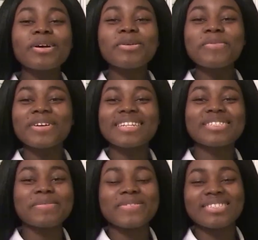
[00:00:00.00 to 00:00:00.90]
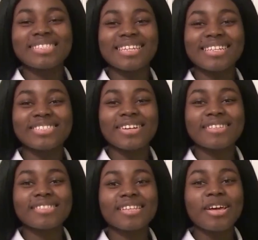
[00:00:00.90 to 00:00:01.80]
Good morning,
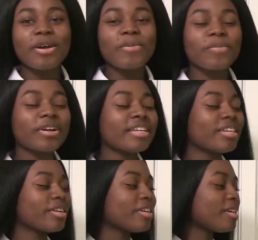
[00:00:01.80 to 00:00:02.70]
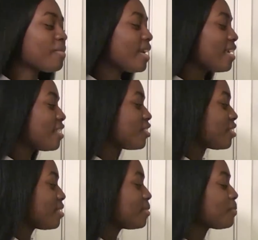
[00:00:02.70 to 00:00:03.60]
WCHS. We're here in my
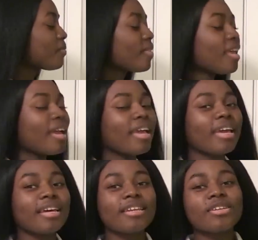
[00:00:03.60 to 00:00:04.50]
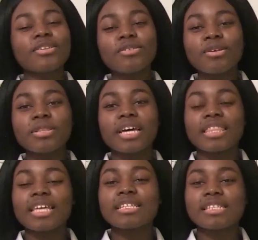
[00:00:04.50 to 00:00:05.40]
kitchen, and you know
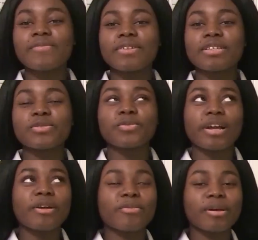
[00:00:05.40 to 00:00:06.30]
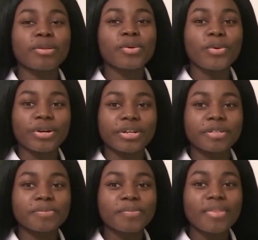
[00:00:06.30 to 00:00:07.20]
that Thanksgiving is right around the
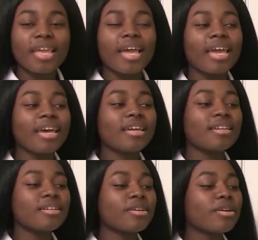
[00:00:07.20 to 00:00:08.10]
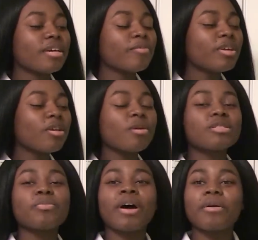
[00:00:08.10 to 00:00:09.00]
corner. And we know
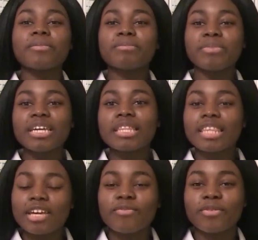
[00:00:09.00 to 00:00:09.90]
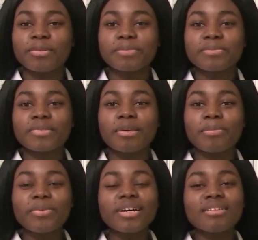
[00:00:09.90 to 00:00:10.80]
it's about being thankful,
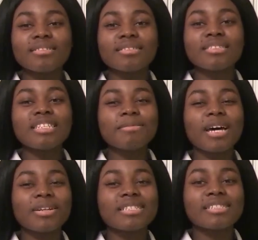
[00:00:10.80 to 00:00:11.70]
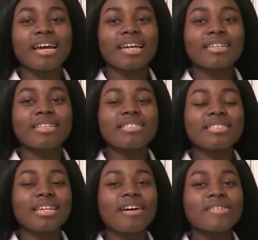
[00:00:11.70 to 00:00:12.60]
but deep down inside, it's
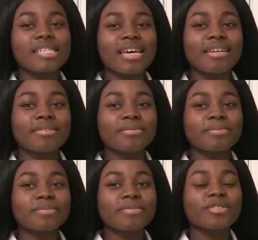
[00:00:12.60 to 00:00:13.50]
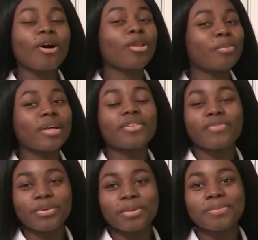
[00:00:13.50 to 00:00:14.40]
10 out of 10 all about the
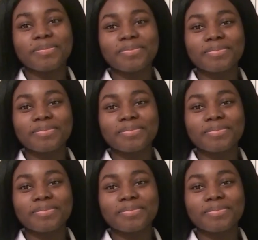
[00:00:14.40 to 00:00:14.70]
food.